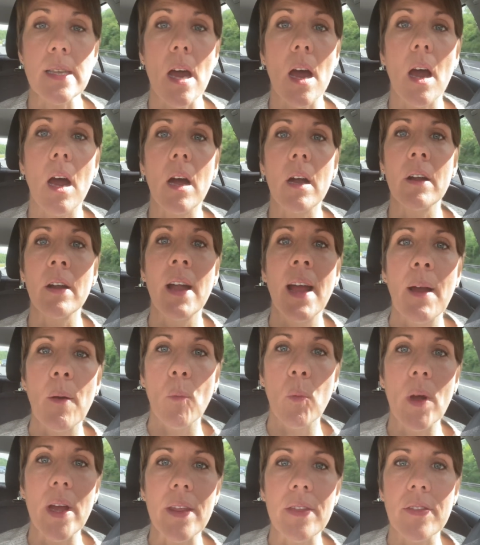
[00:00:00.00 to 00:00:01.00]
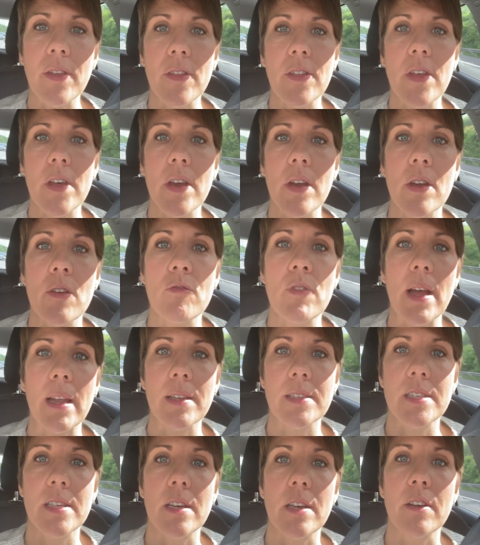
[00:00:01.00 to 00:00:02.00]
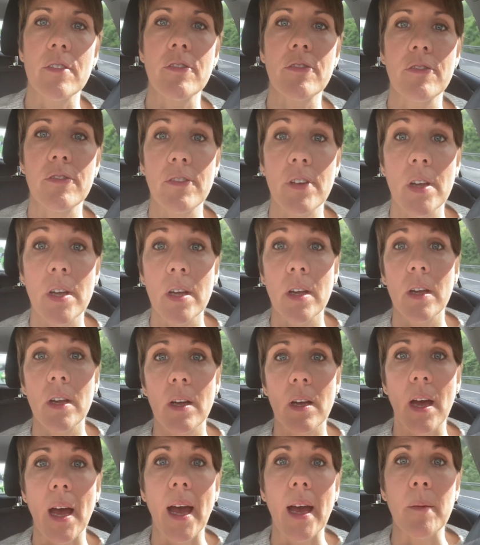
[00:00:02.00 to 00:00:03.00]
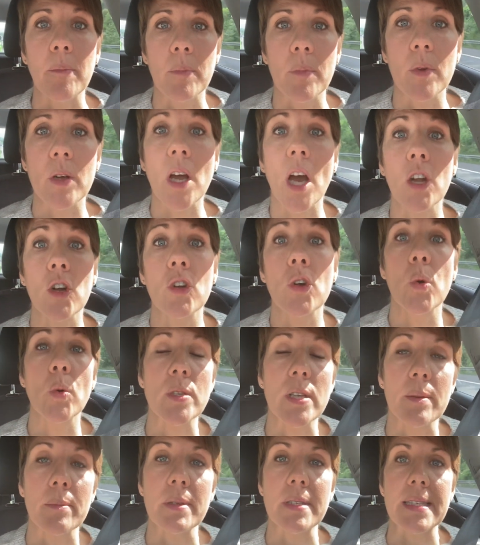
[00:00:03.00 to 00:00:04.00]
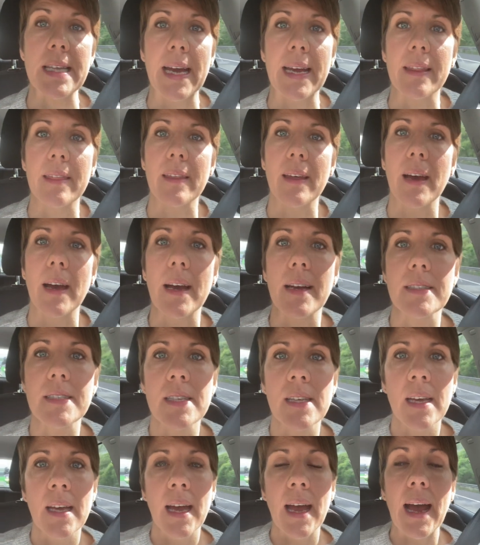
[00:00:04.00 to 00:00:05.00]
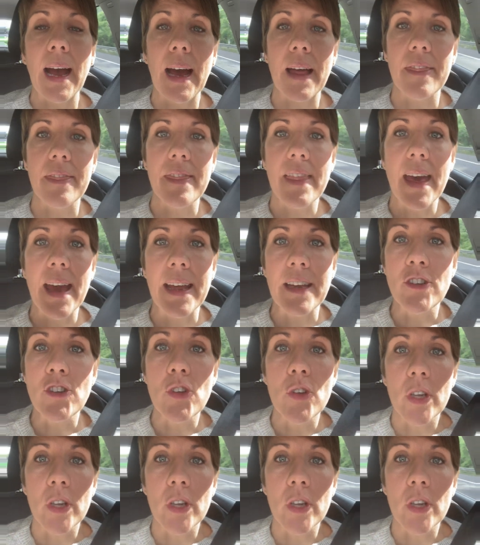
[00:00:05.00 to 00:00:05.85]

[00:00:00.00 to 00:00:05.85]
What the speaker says: are with the relative colour coding beside that, and then you